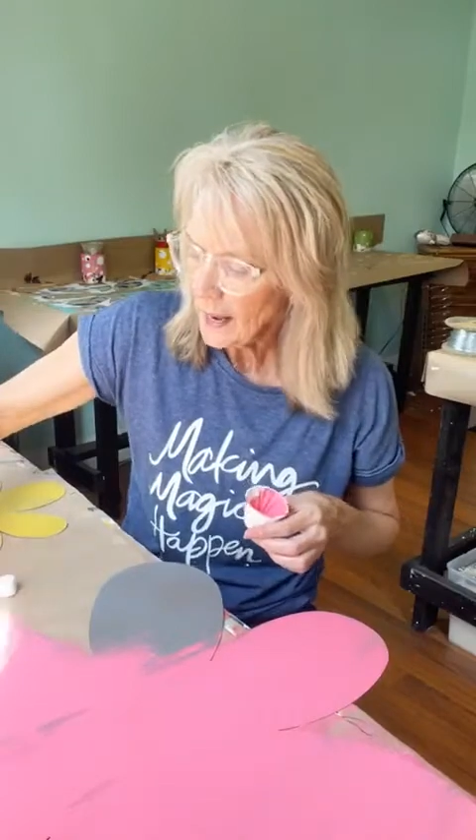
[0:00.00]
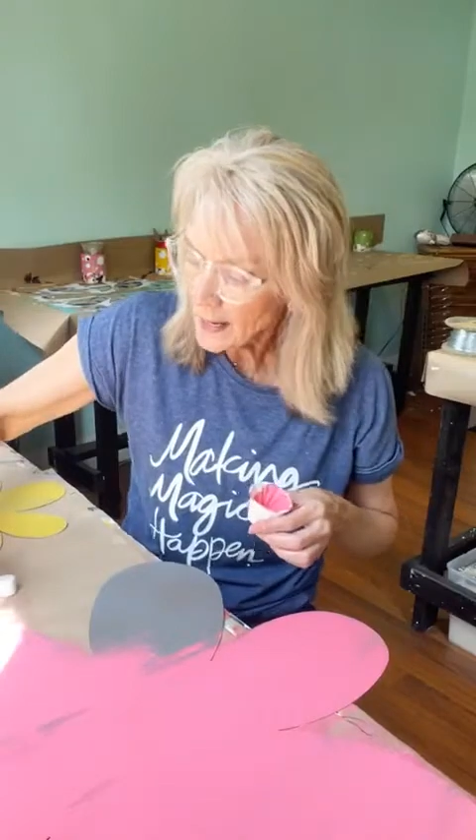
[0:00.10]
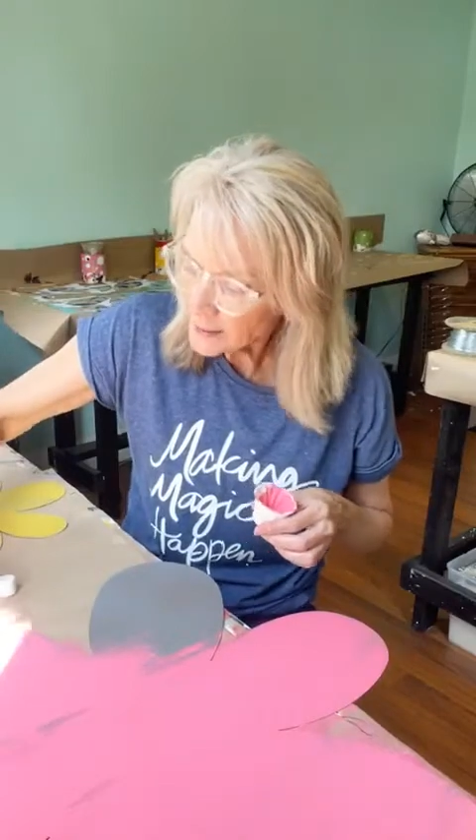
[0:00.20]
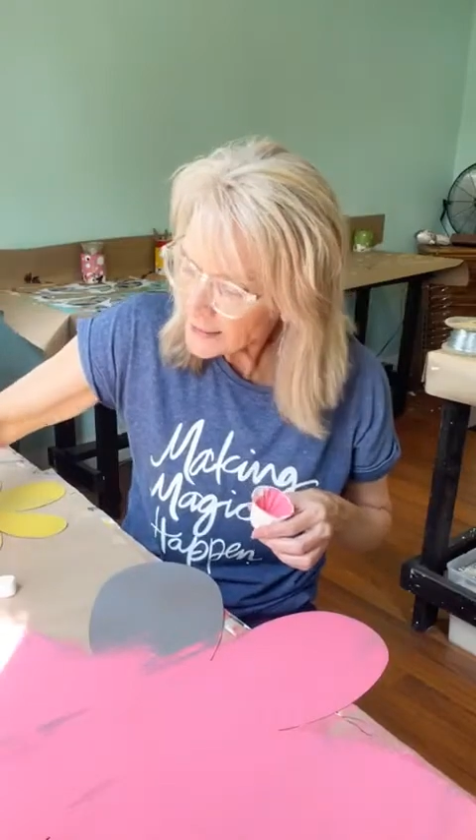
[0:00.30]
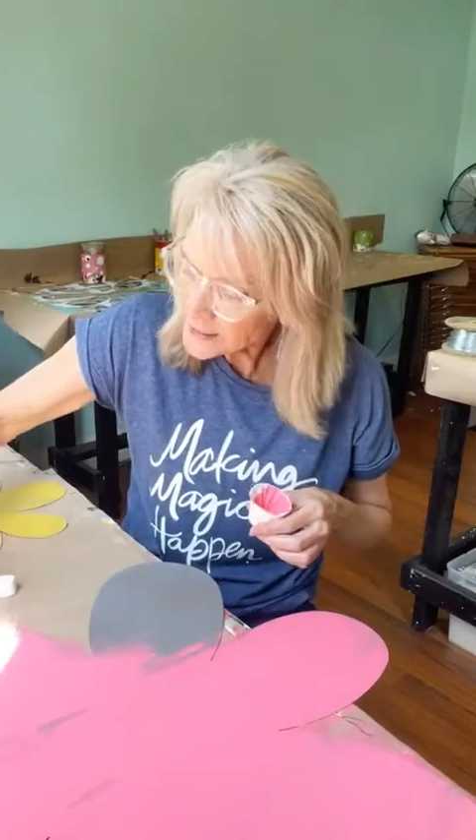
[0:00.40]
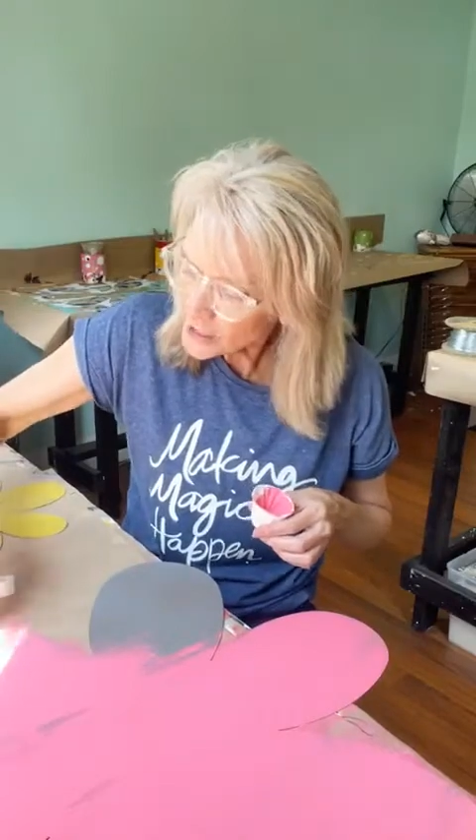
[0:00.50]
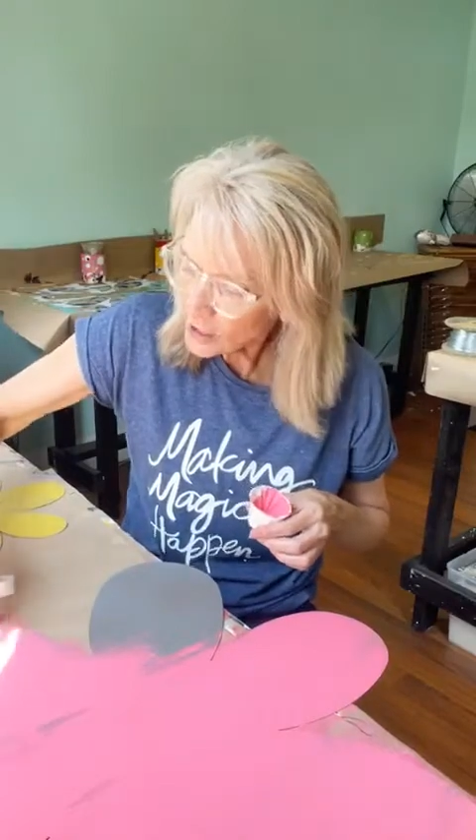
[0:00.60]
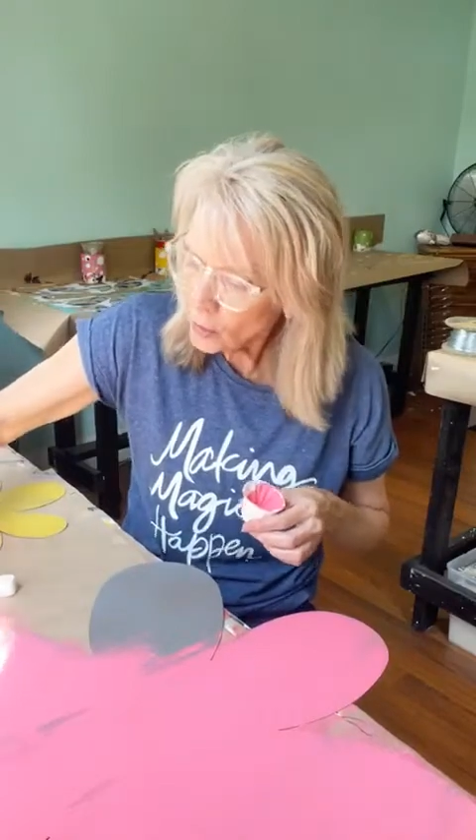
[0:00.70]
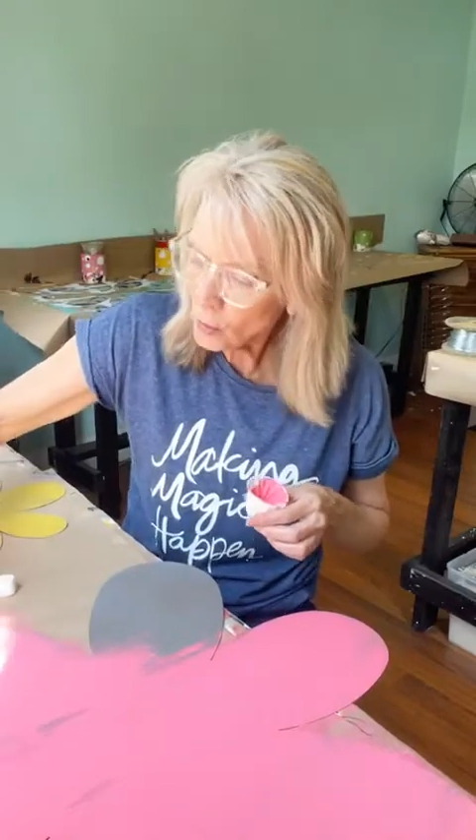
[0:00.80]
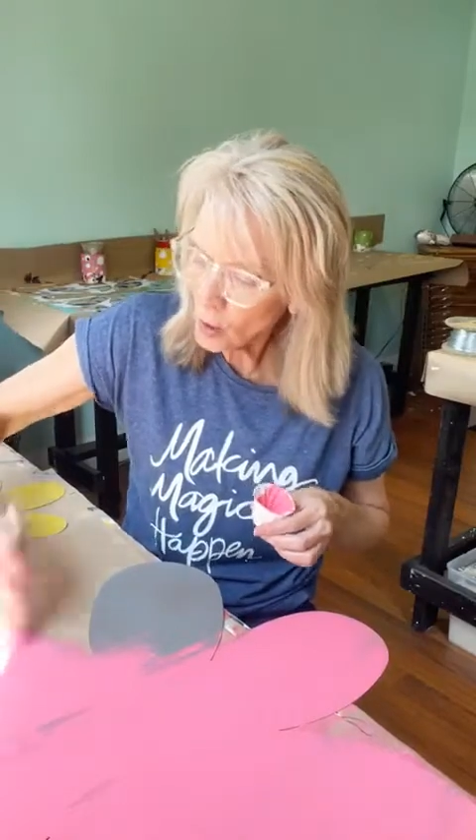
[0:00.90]
I like to
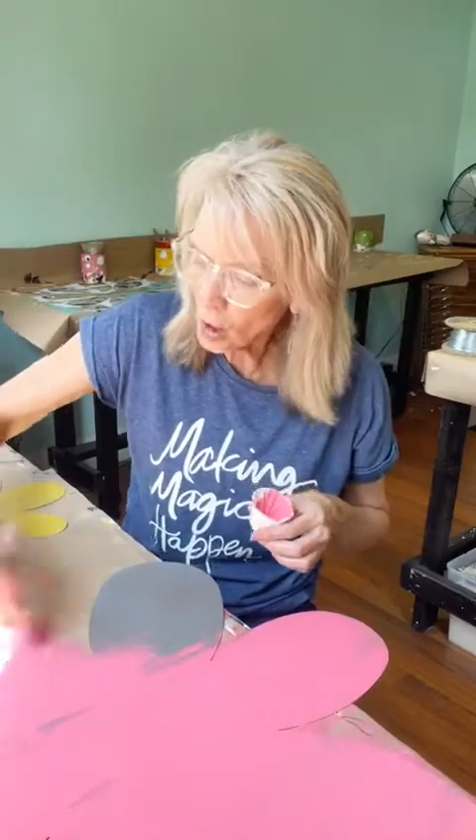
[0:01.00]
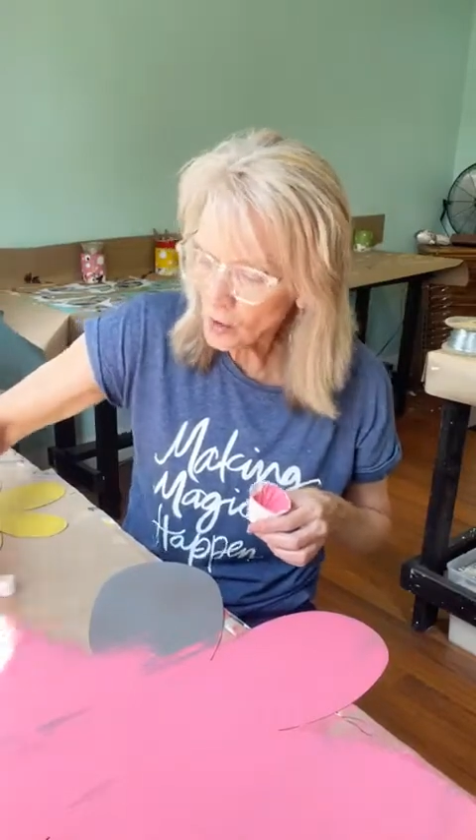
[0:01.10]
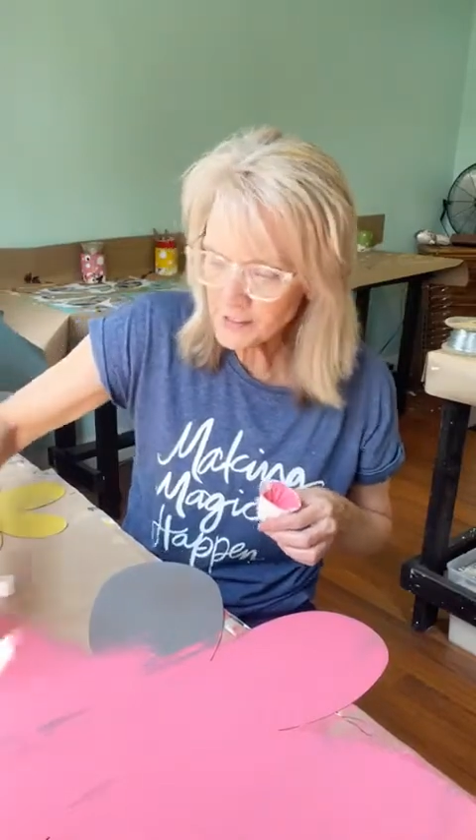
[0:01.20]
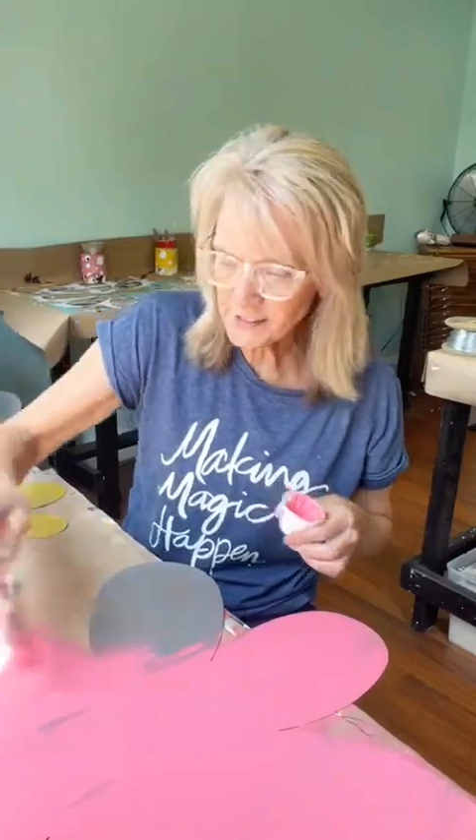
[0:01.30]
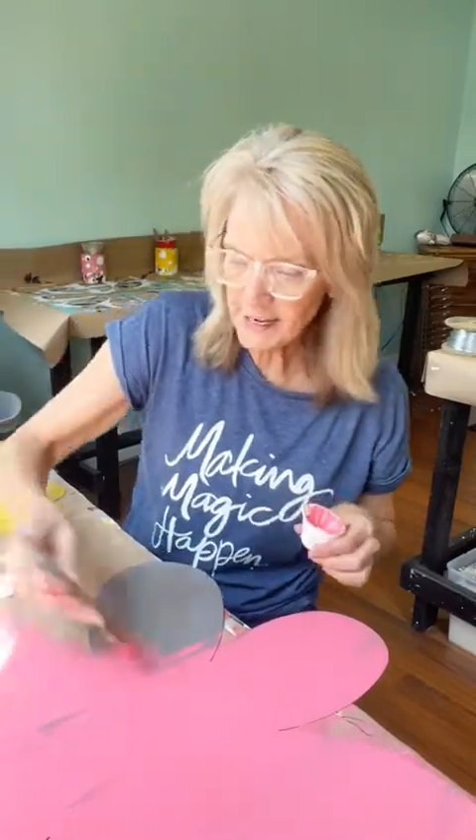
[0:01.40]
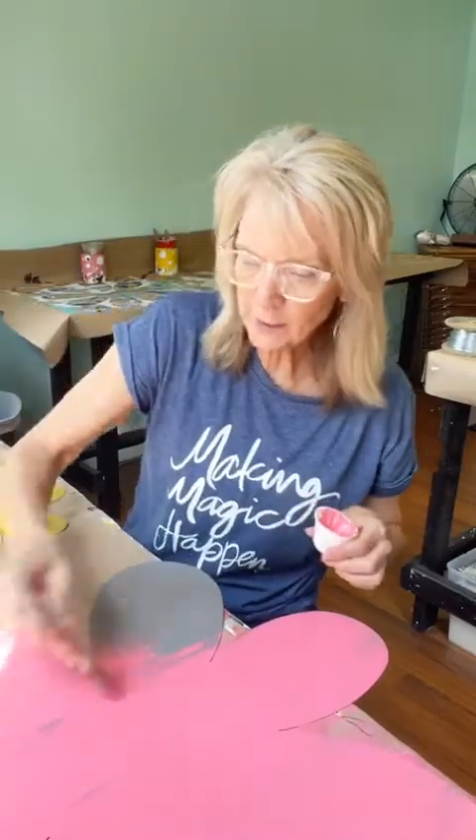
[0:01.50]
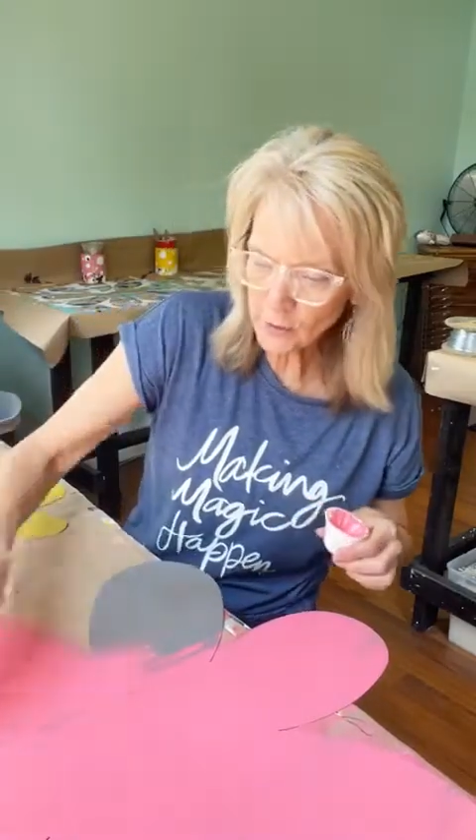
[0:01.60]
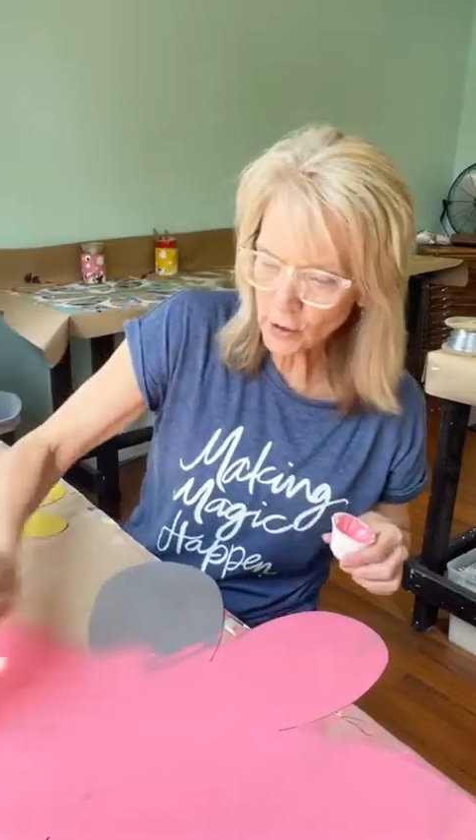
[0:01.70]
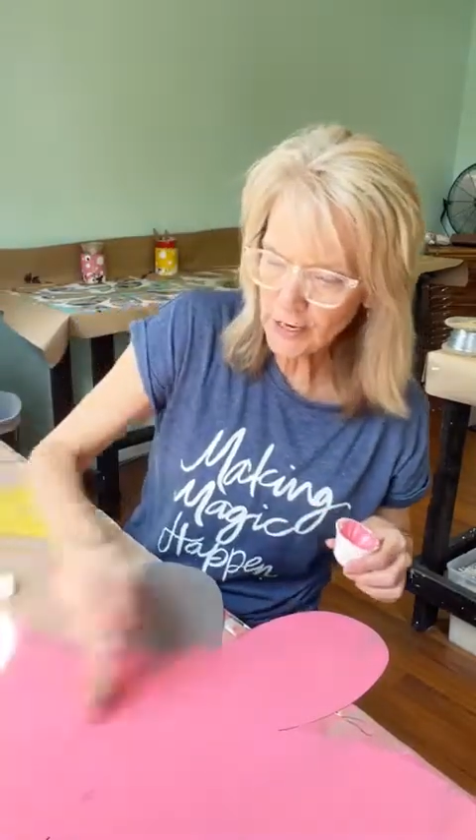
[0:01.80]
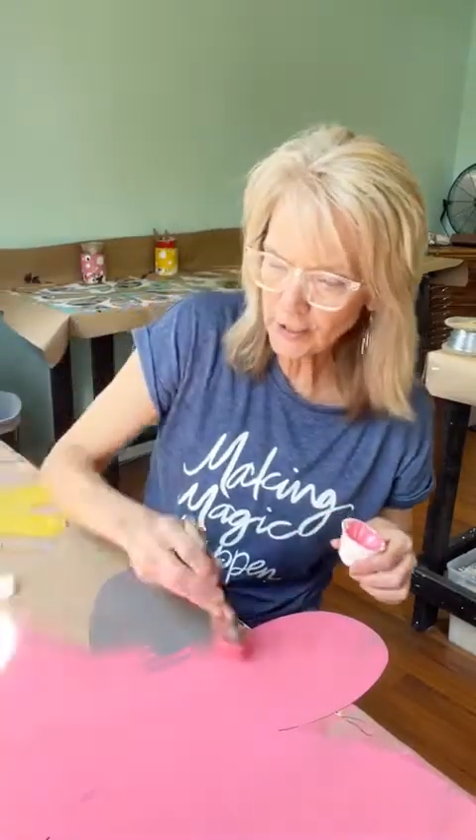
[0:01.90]
go all the
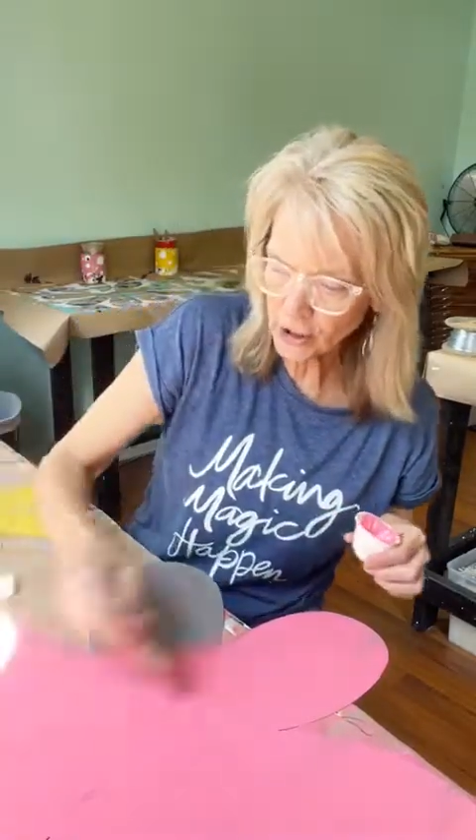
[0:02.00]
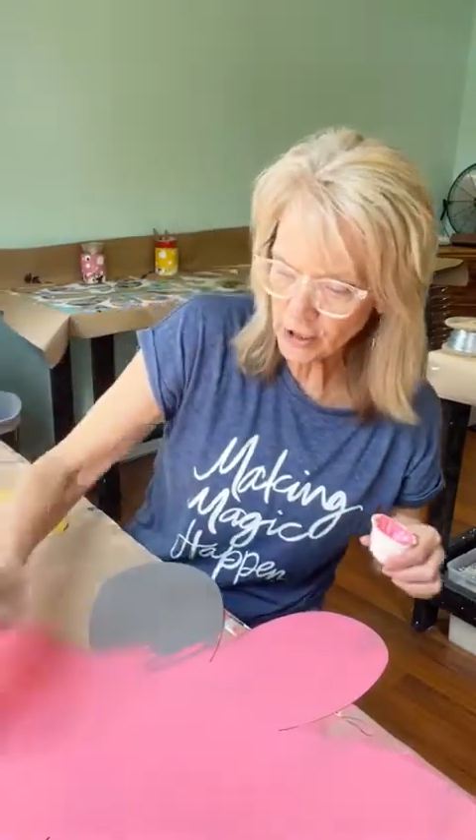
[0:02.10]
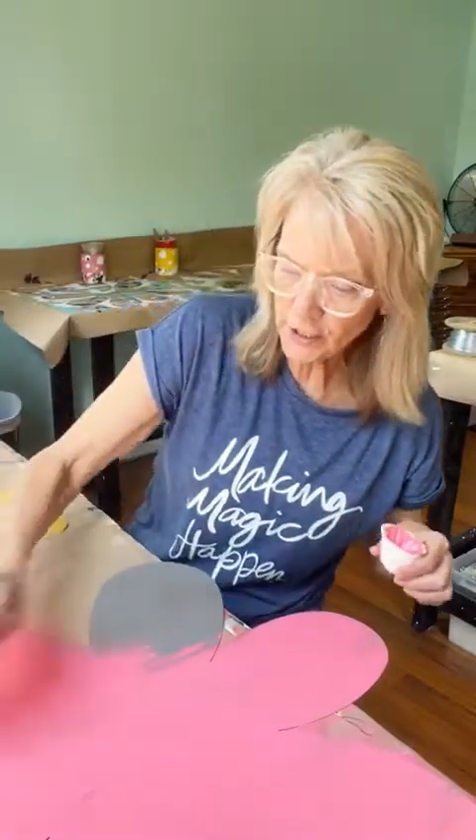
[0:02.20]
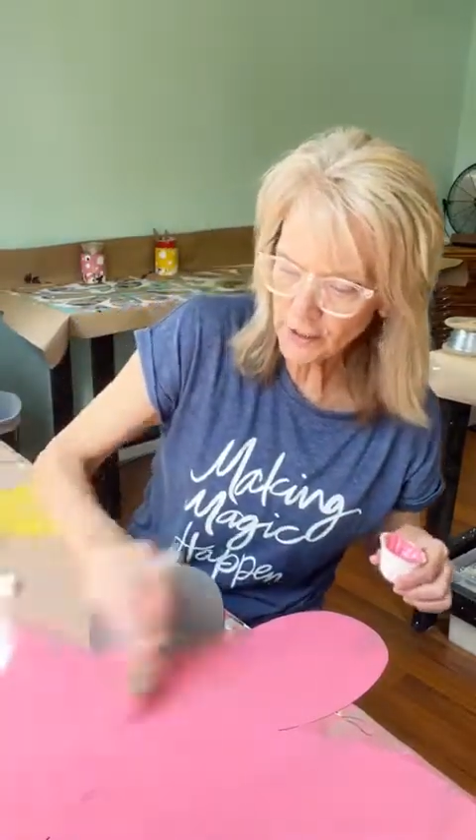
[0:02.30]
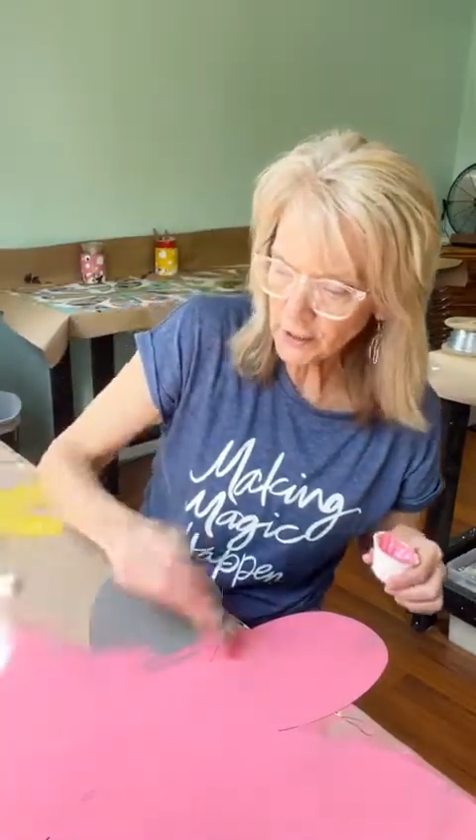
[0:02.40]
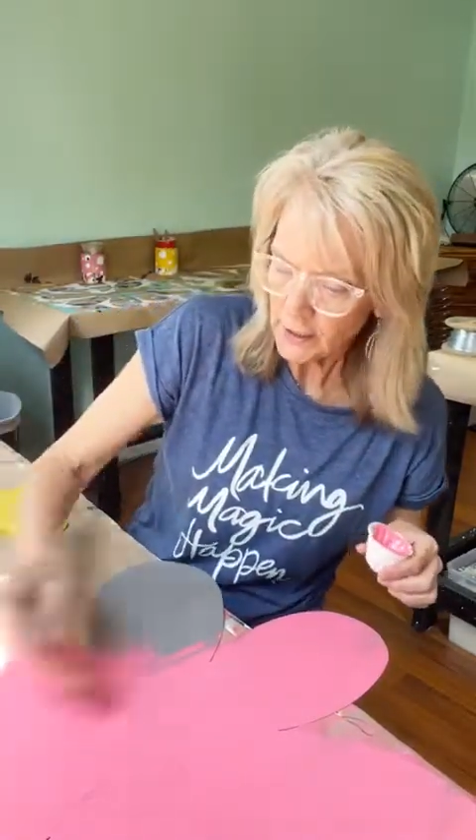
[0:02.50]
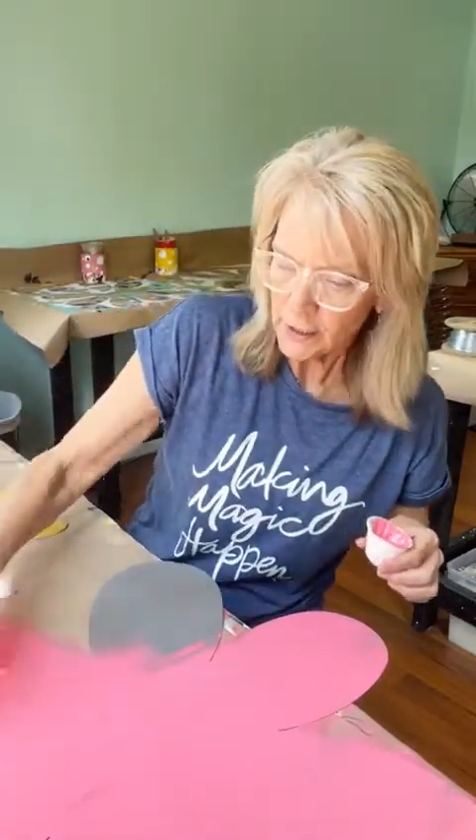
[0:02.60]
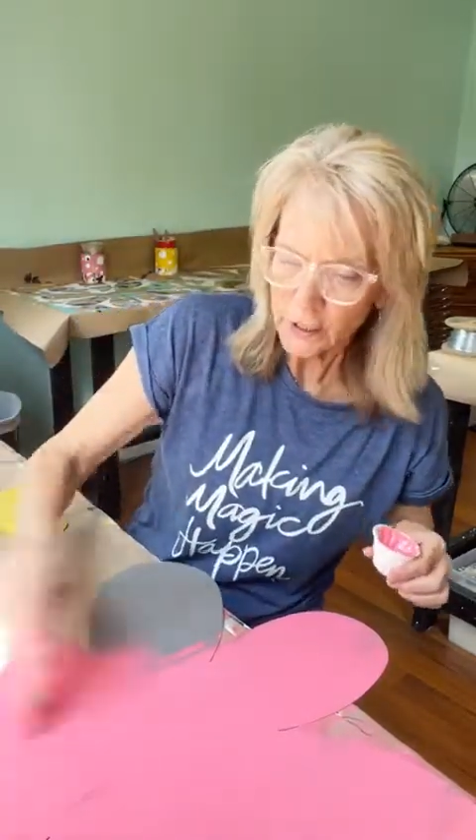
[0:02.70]
same direction.